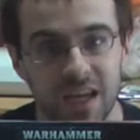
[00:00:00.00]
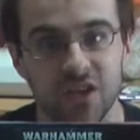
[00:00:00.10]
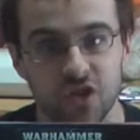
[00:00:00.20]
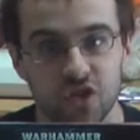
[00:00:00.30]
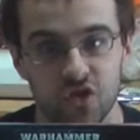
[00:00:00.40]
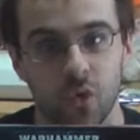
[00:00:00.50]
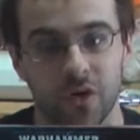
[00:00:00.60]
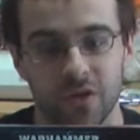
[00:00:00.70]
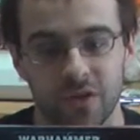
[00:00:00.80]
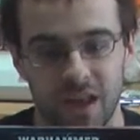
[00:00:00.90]
inches
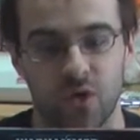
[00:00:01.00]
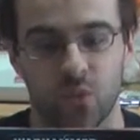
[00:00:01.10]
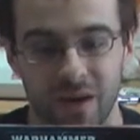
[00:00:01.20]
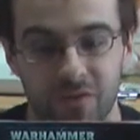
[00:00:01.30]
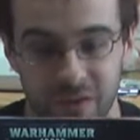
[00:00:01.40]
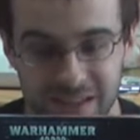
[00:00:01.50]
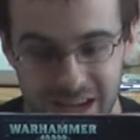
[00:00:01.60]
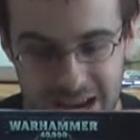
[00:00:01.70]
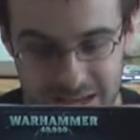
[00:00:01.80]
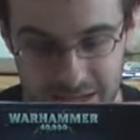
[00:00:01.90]
shorter than a Revenant
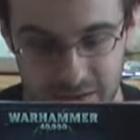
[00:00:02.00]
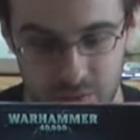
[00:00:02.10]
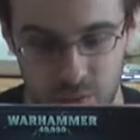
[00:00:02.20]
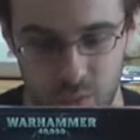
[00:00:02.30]
Titan